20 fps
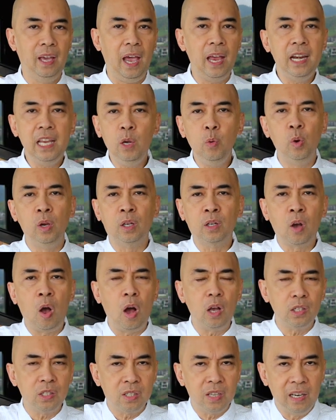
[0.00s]
And He will
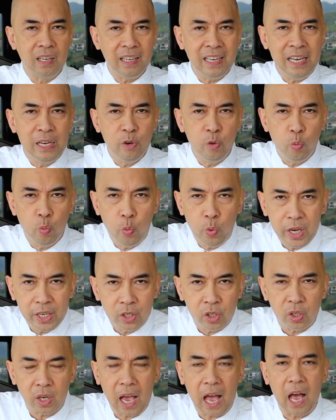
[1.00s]
constantly
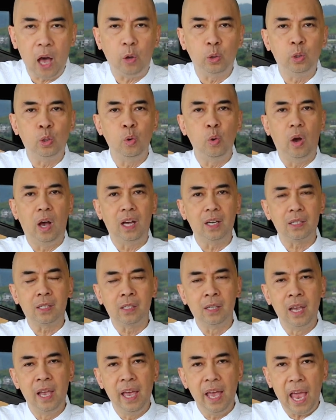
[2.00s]
reach out to
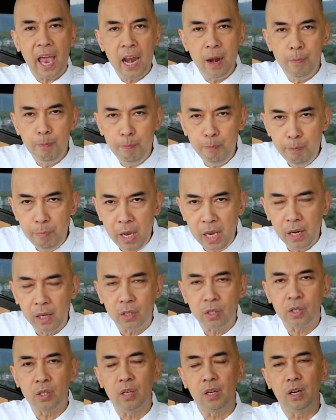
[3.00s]
us and
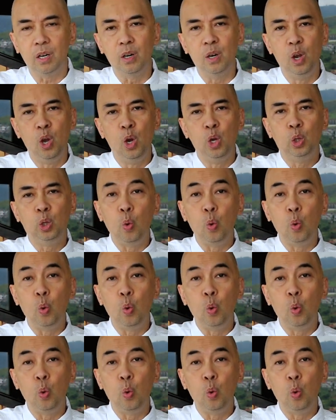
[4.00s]
minister